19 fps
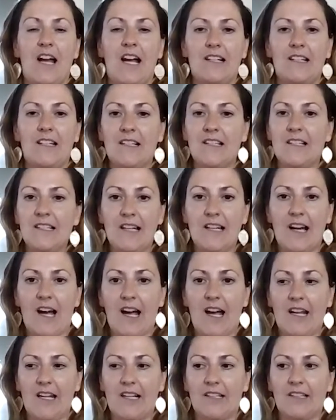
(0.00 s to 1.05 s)
I didn't
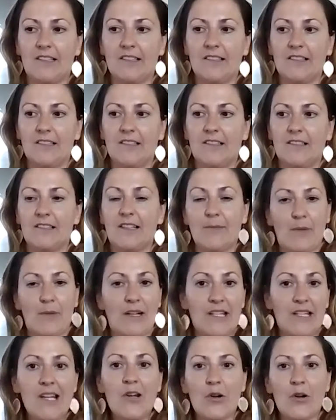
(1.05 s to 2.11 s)
die. Like, my
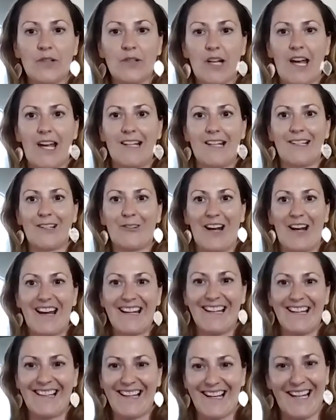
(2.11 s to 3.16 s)
ego died,
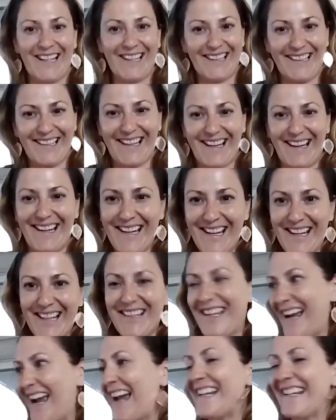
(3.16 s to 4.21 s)
right? Like,
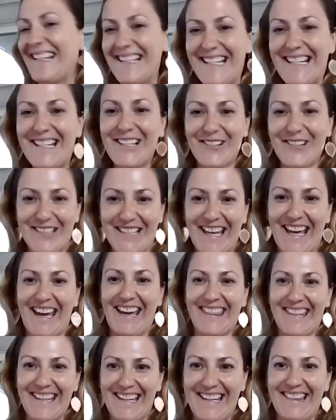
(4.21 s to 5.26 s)
that had an ego
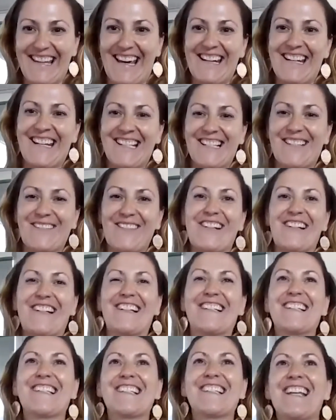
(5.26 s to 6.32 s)
death in that
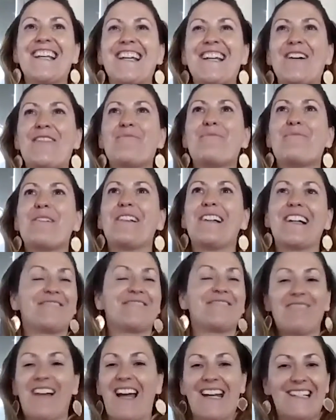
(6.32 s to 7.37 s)
experience. But like,
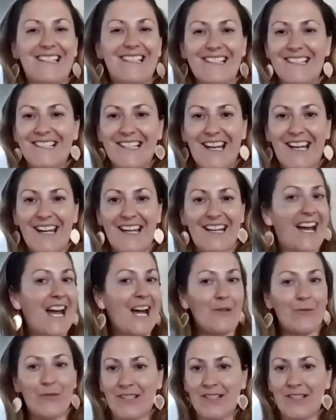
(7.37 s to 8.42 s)
I didn't die.
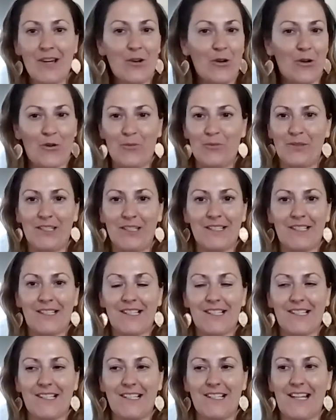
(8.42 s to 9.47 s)
I was not
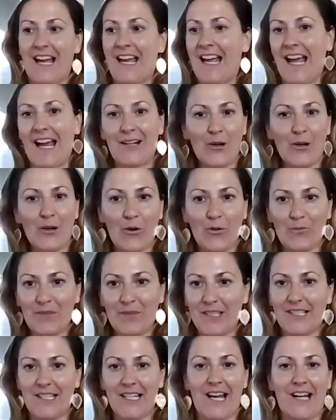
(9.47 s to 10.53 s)
homeless. I had a home
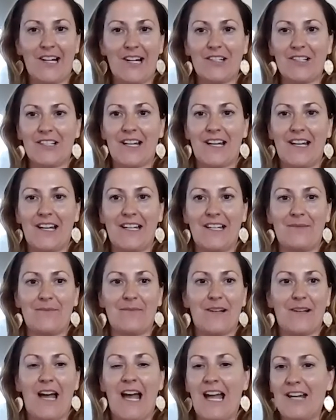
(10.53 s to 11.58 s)
the entire
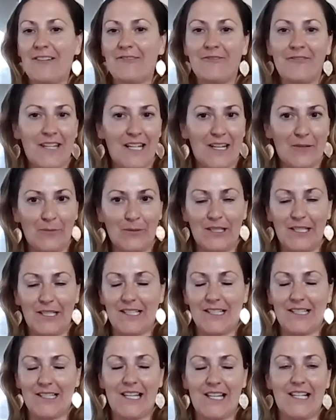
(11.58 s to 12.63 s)
time. I had family
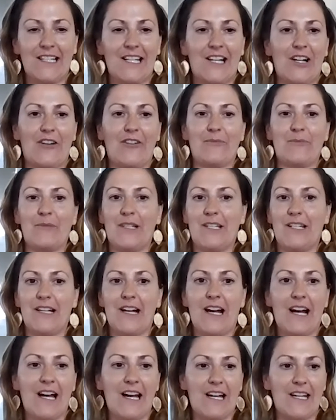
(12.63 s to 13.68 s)
to take care of me.
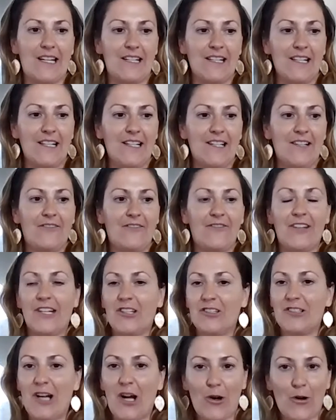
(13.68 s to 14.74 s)
I
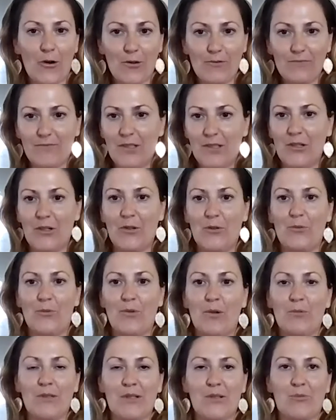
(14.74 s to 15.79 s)
figured out,
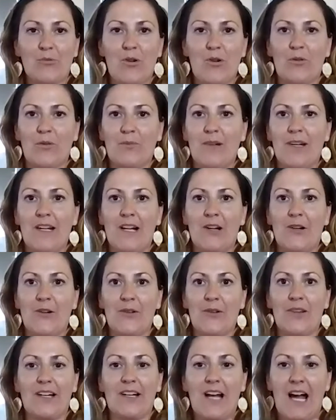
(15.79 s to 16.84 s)
what was wrong with my
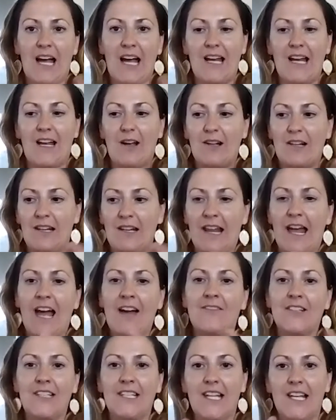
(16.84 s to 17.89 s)
health. Like, I
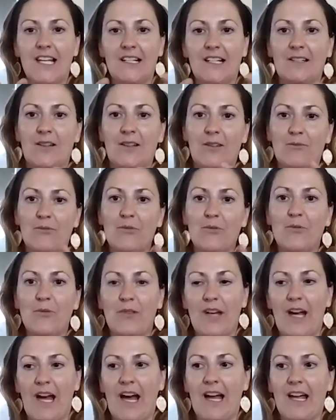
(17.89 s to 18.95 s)
navigated through
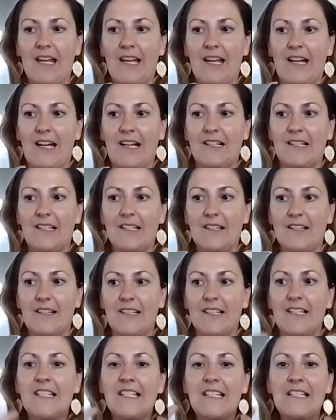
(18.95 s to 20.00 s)
that and
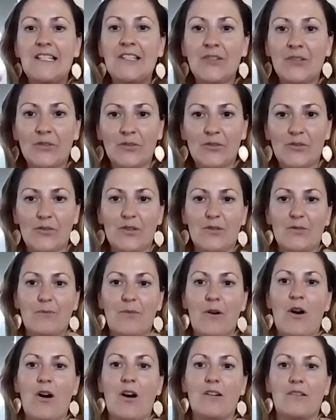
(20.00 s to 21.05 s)
healed
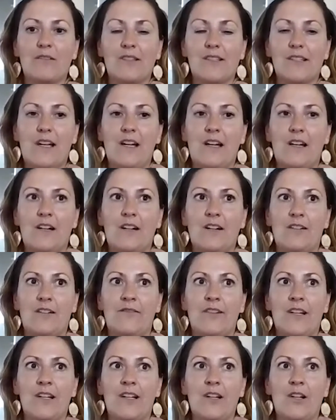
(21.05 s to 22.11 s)
parts of
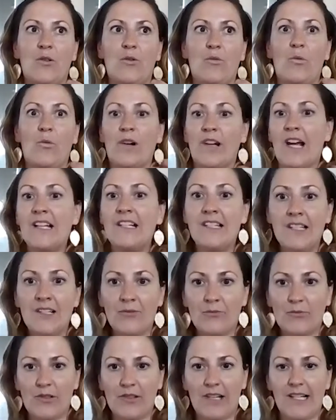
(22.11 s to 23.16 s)
what I
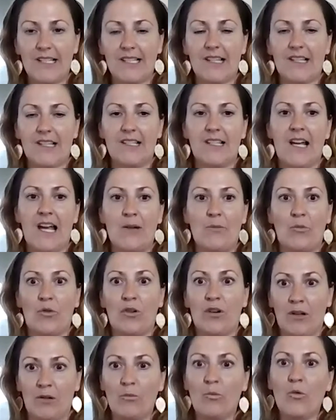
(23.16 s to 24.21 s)
didn't realize at the time
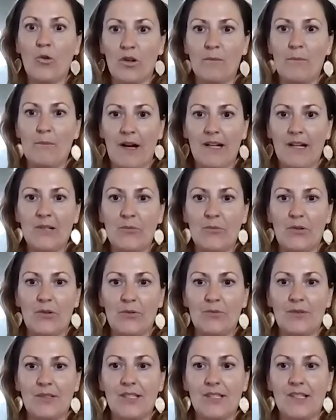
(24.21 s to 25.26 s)
were money
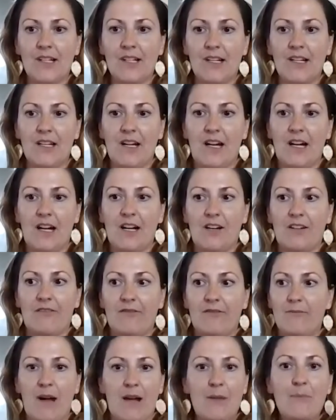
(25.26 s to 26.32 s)
wounds.
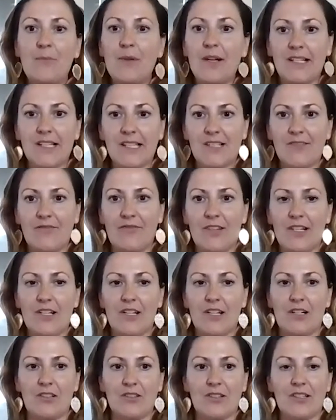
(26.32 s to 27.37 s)
Of my biggest
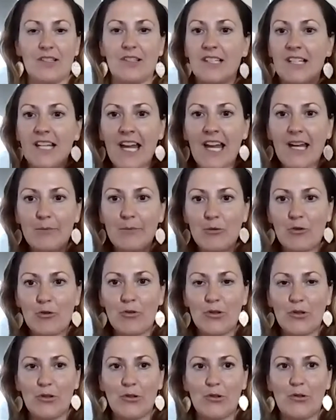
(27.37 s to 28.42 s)
fears came
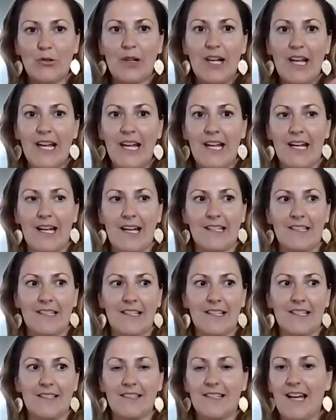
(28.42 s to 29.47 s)
true, and
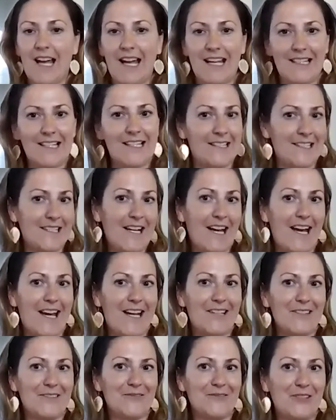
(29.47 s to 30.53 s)
I didn't
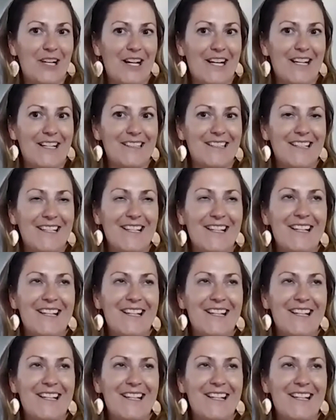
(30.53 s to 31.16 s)
die, right?